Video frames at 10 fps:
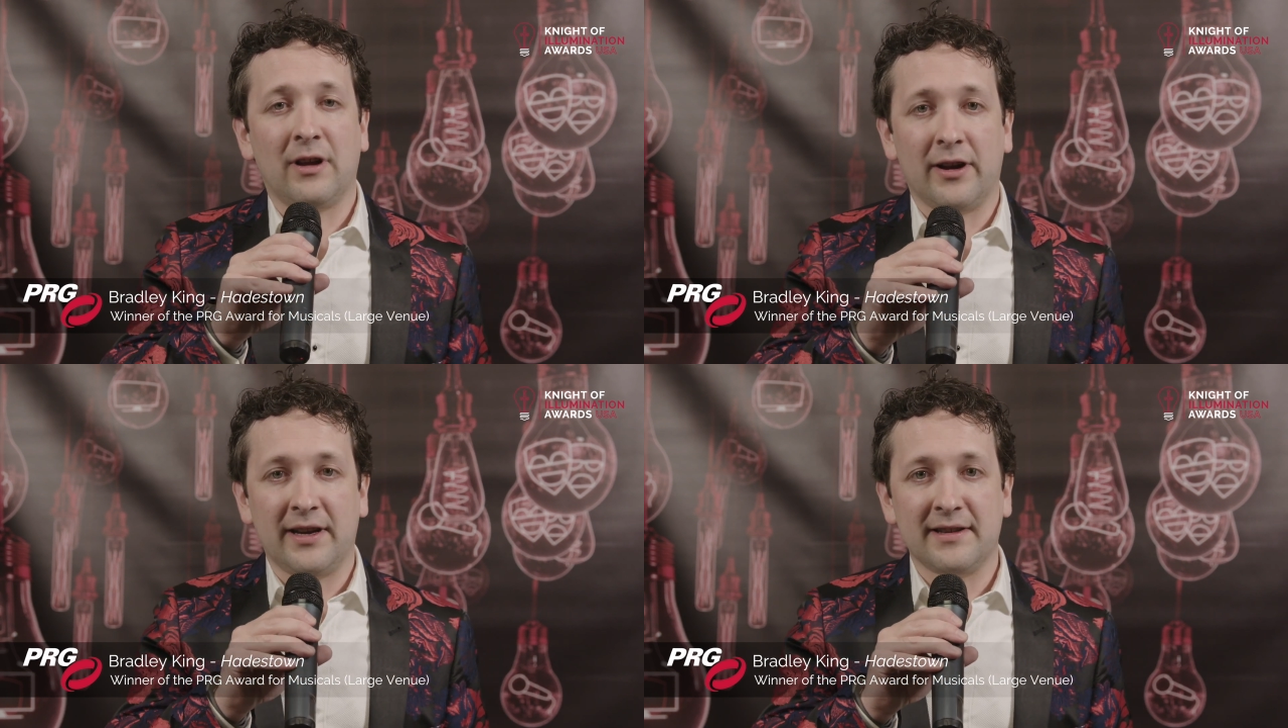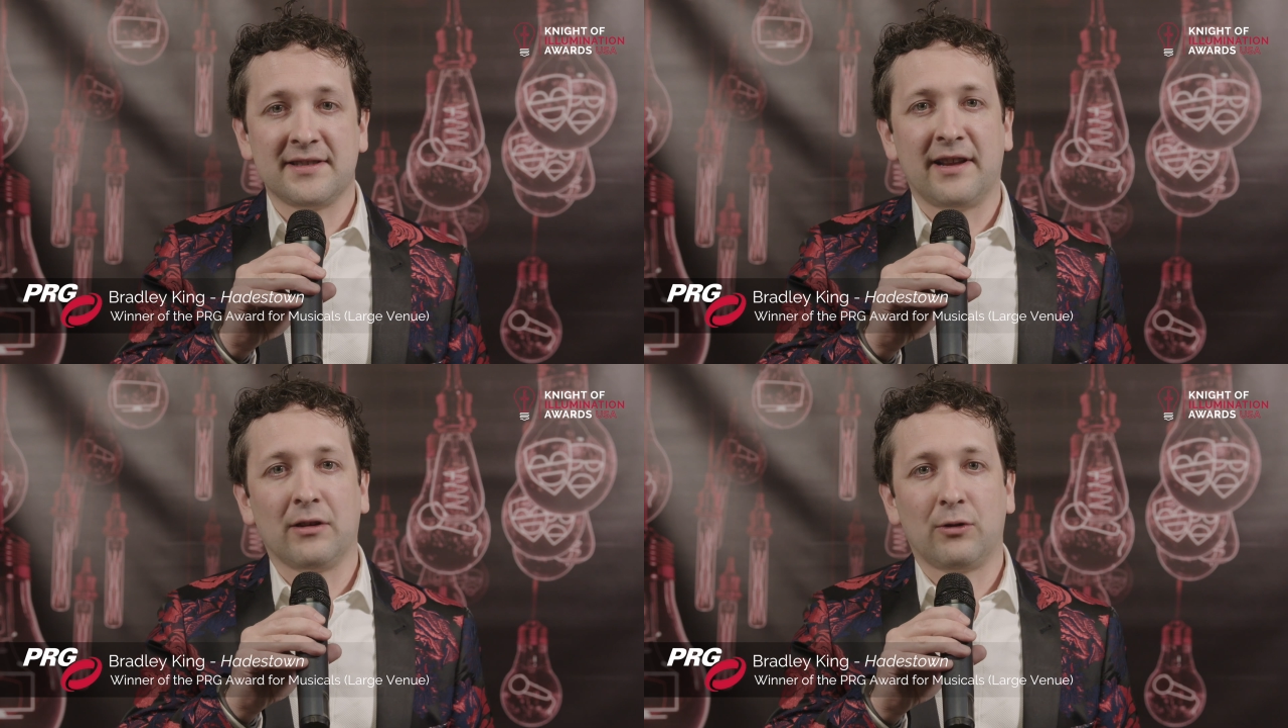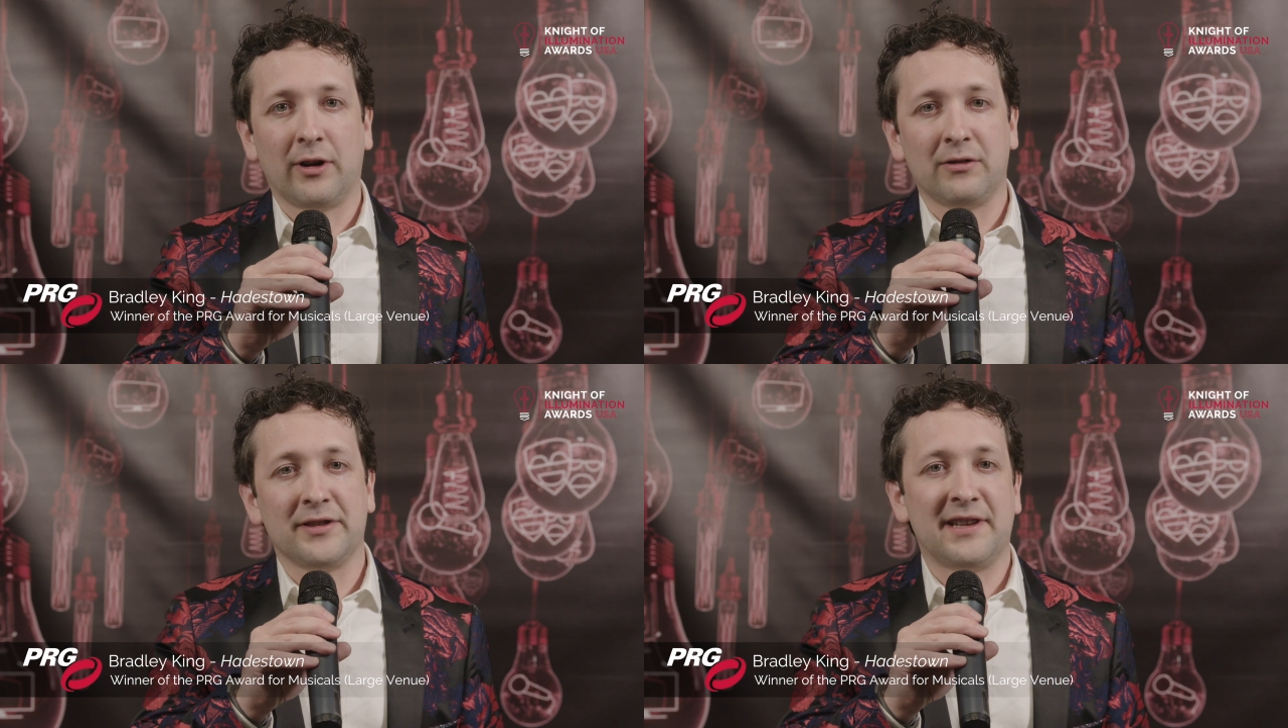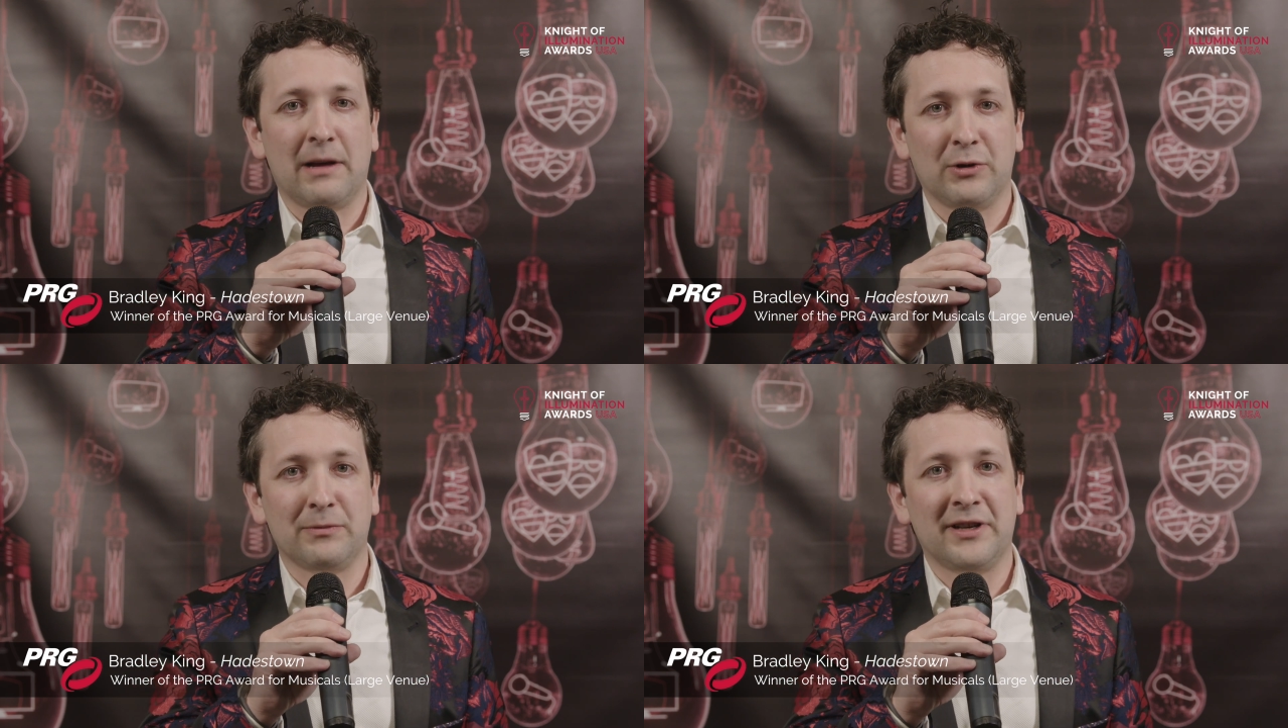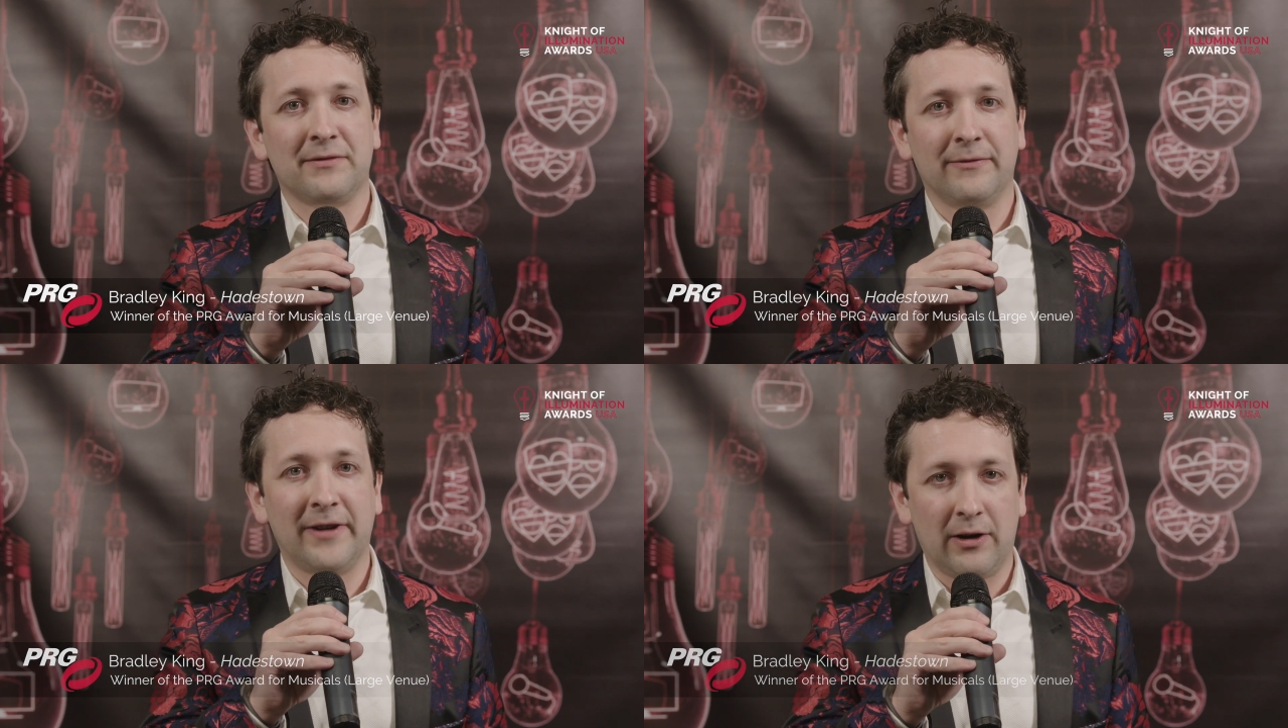the audience and the critical establishment
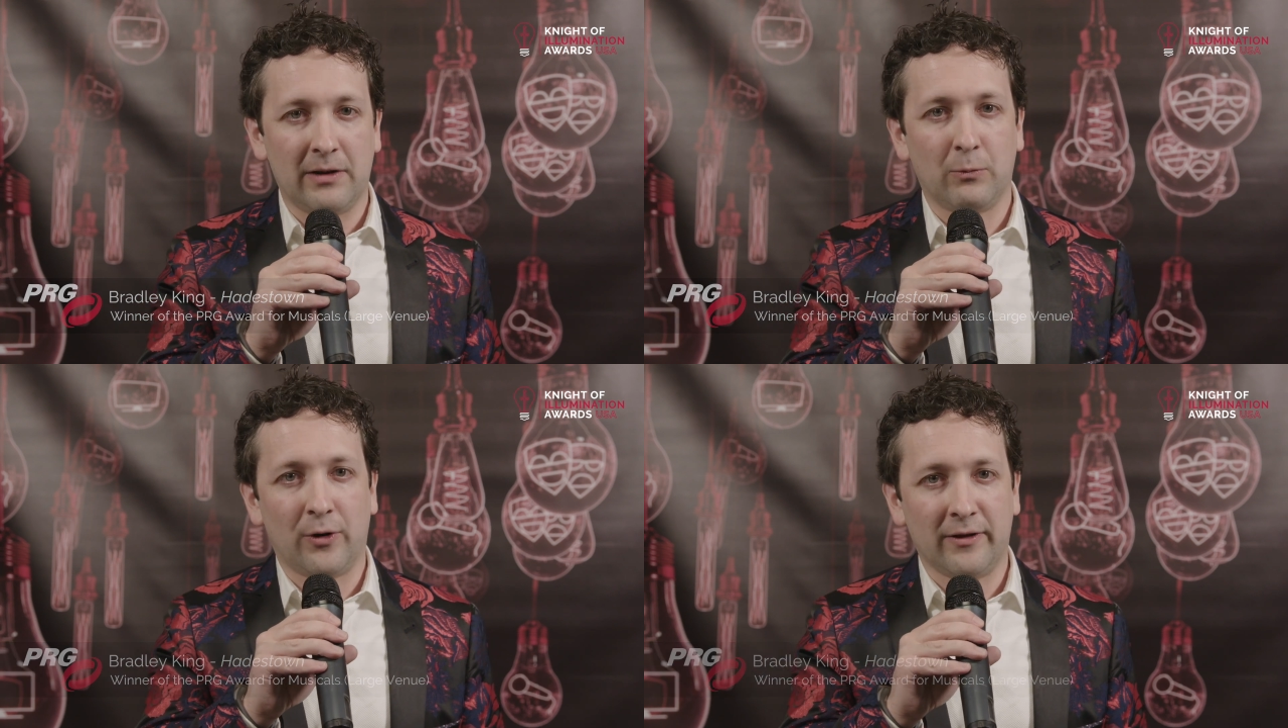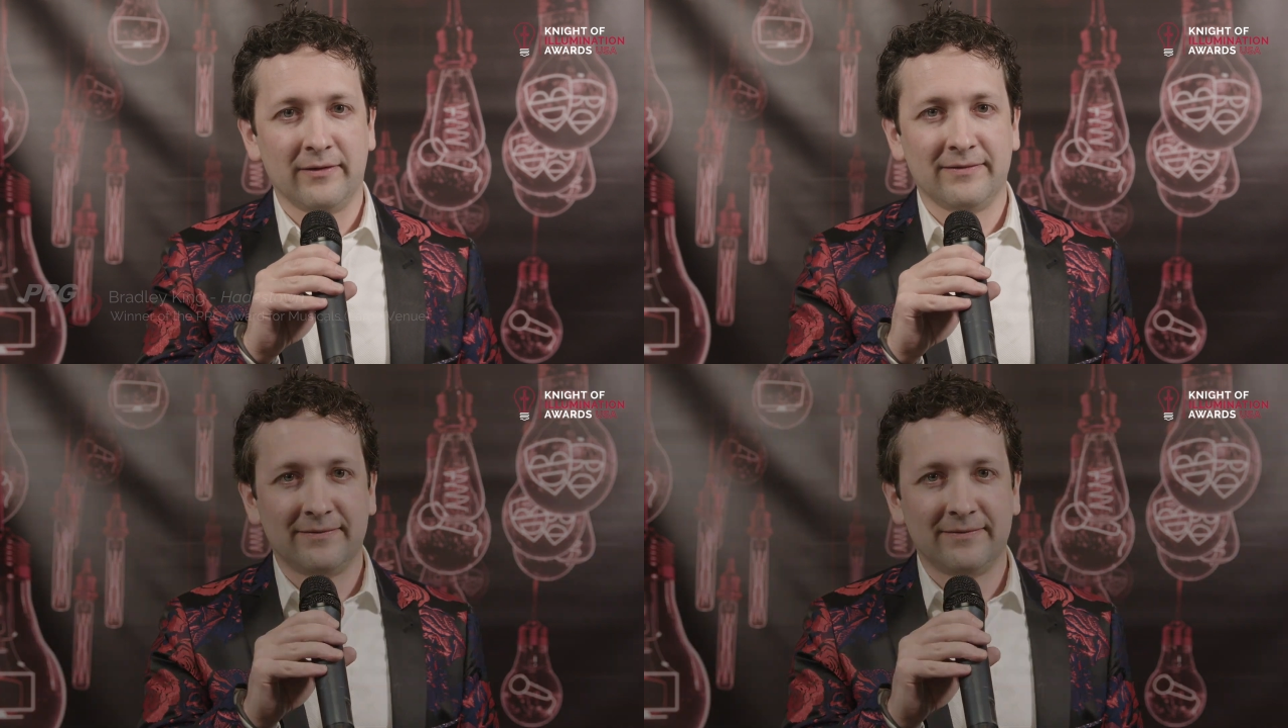is very important.